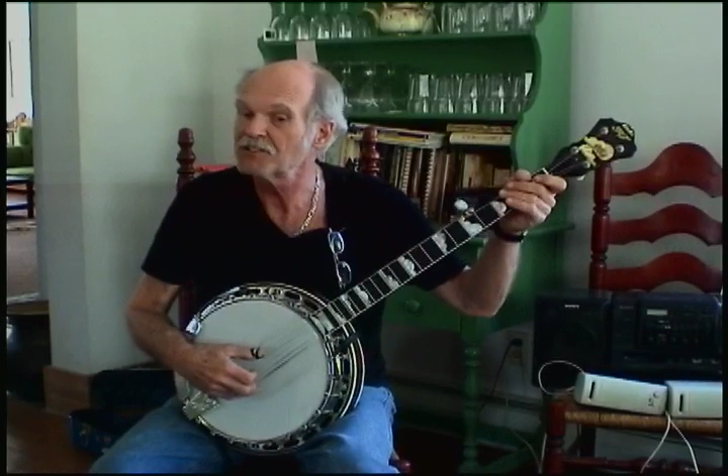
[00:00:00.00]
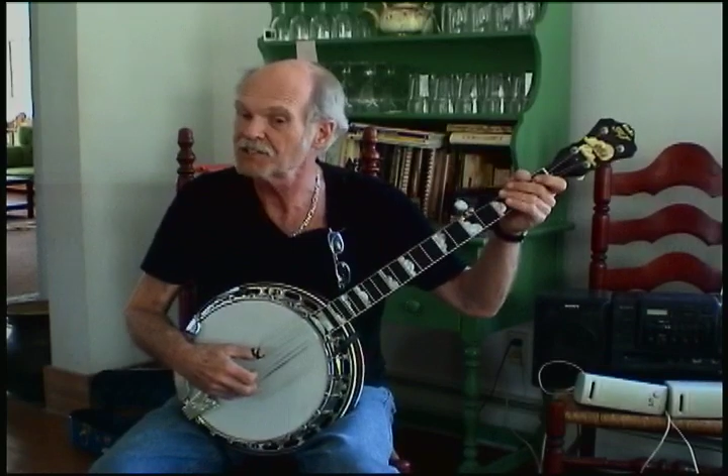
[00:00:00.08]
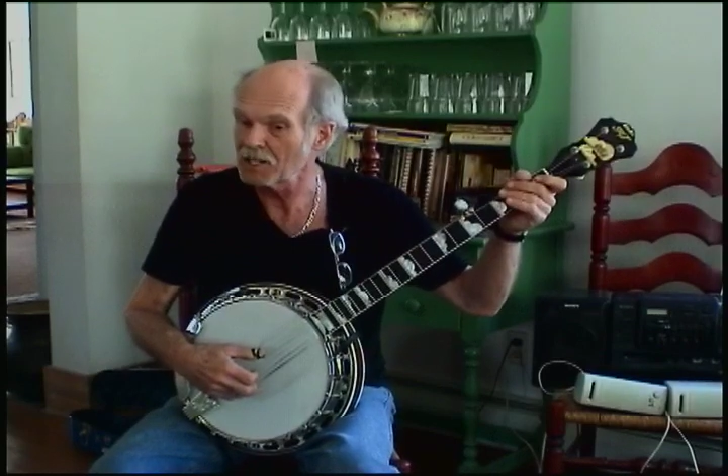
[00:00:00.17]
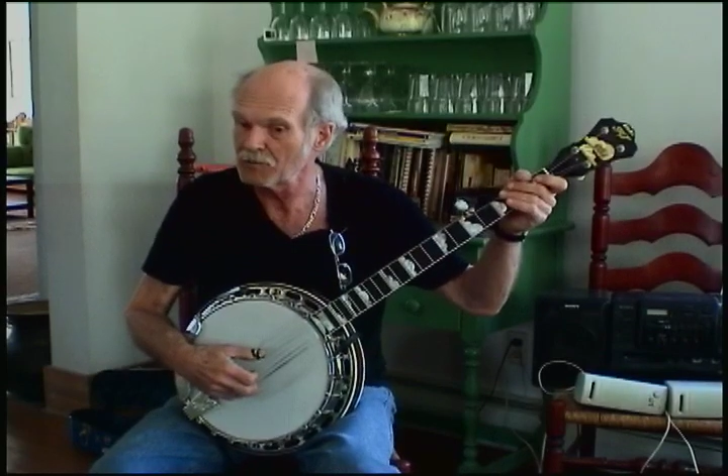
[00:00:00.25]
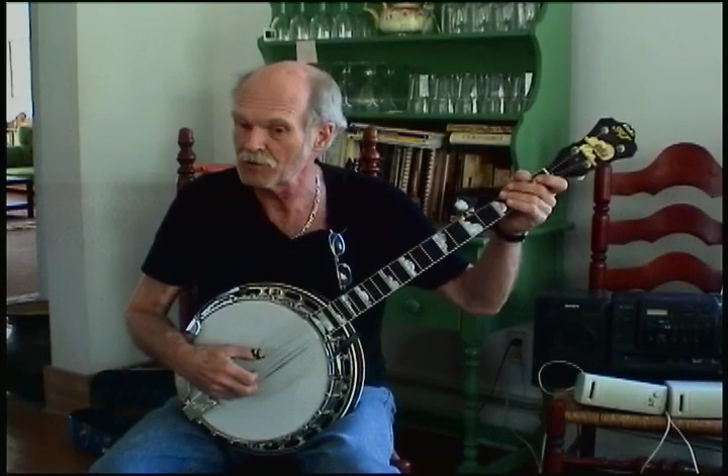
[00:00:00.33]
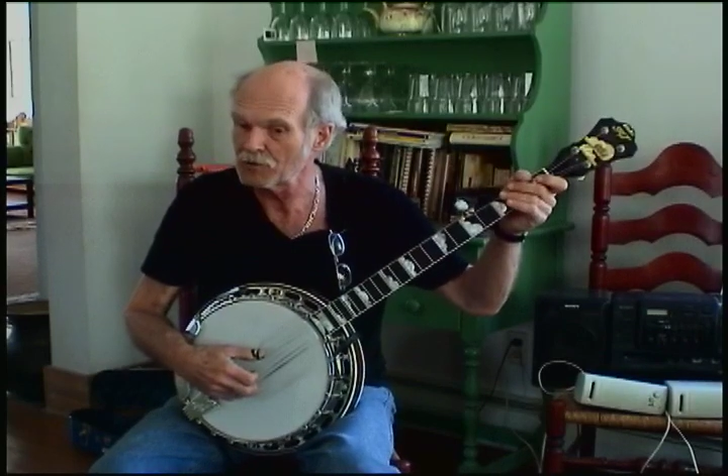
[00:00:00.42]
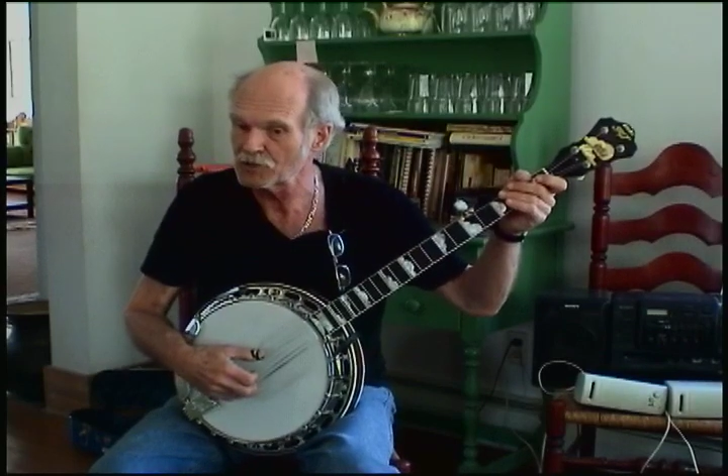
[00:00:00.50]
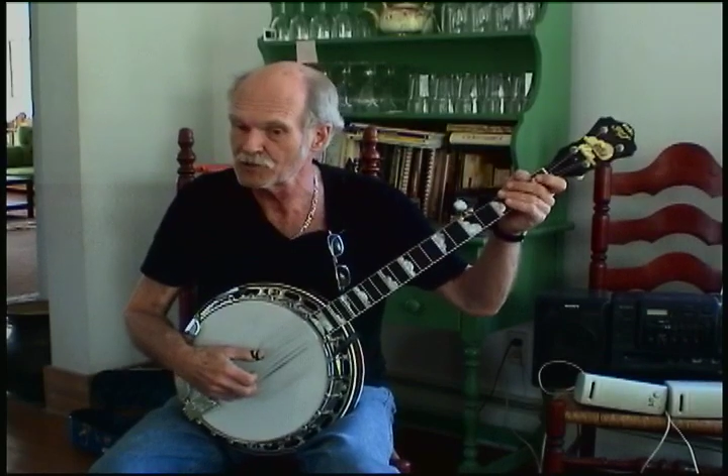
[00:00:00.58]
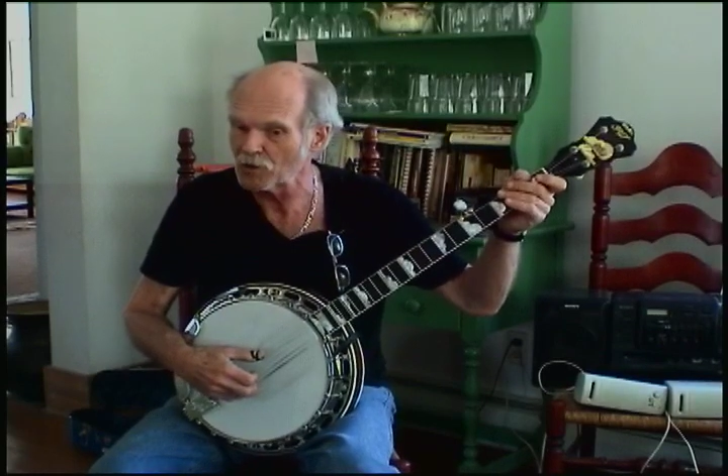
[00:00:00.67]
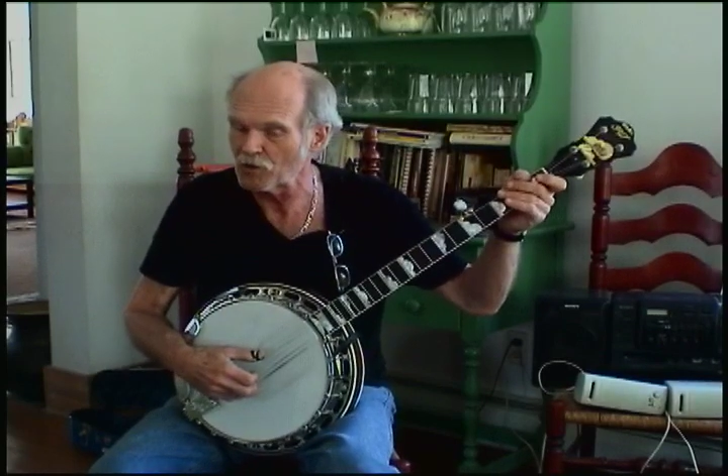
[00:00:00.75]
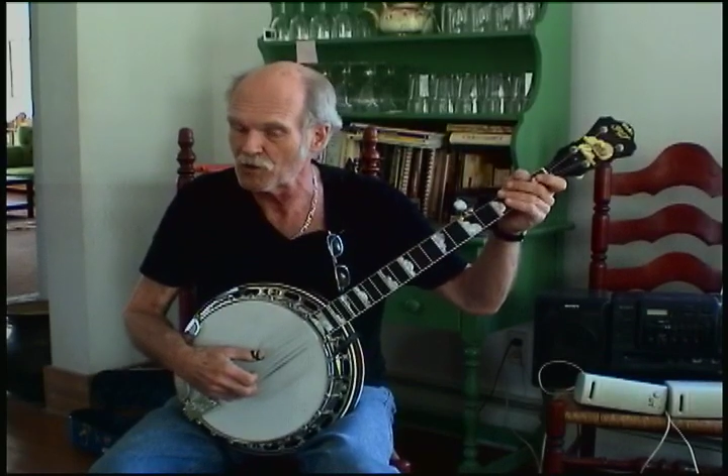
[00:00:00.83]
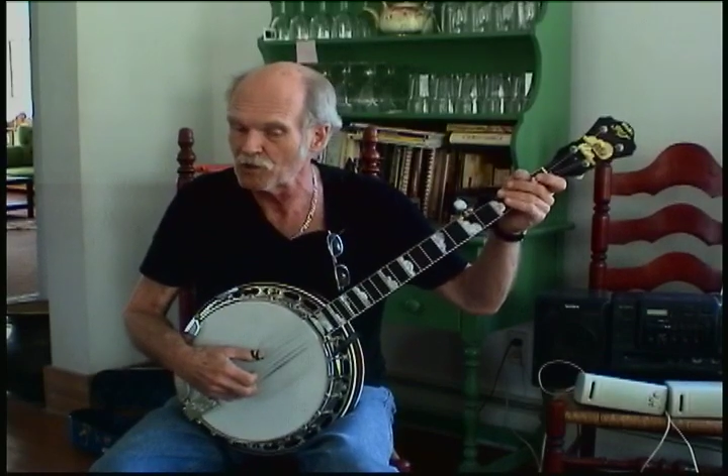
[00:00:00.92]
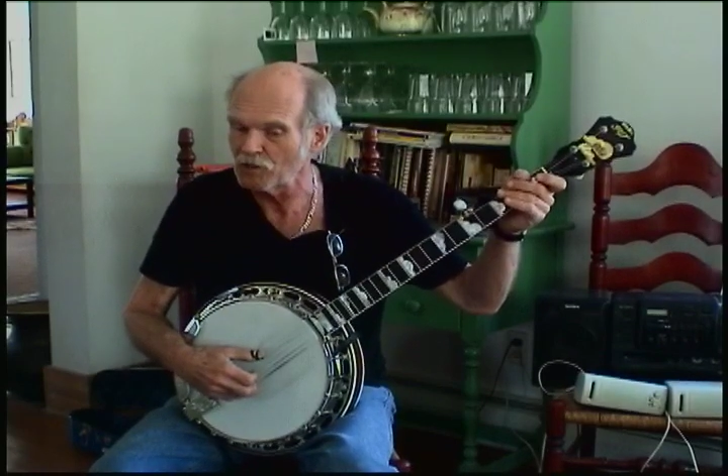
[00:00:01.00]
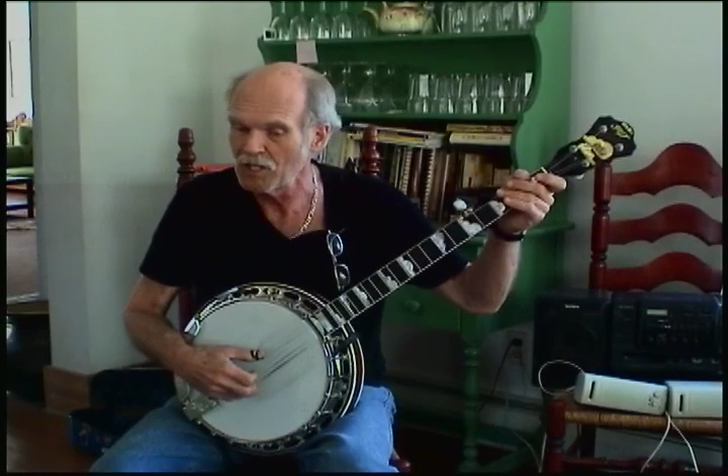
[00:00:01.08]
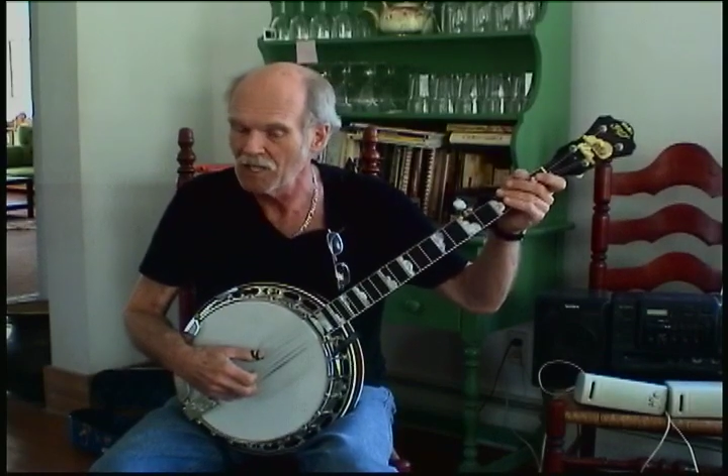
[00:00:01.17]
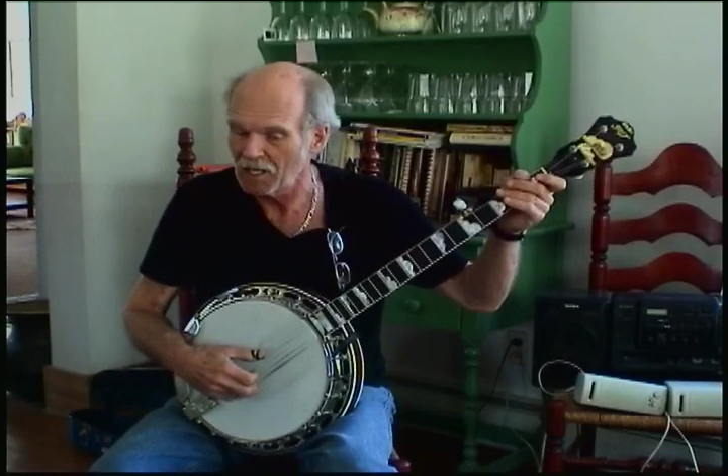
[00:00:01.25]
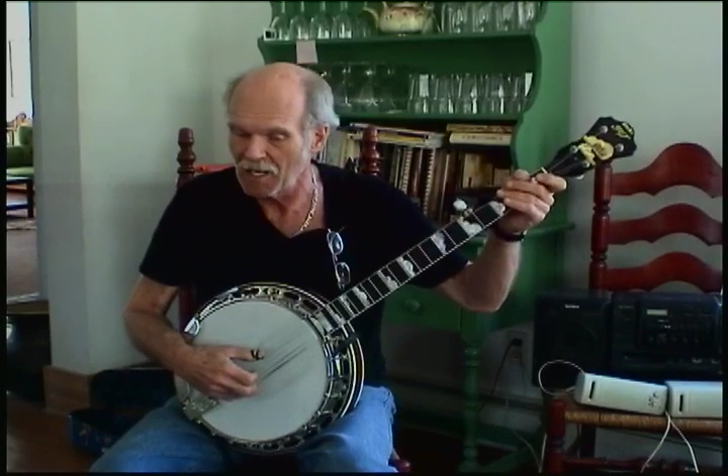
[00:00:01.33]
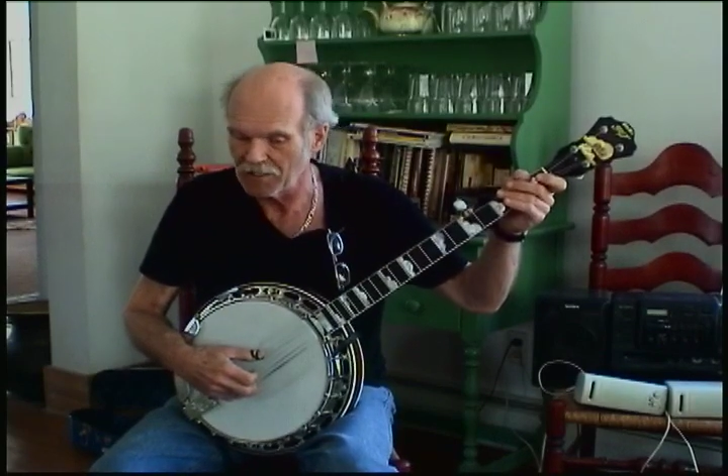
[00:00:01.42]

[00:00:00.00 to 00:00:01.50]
the same reverse roll,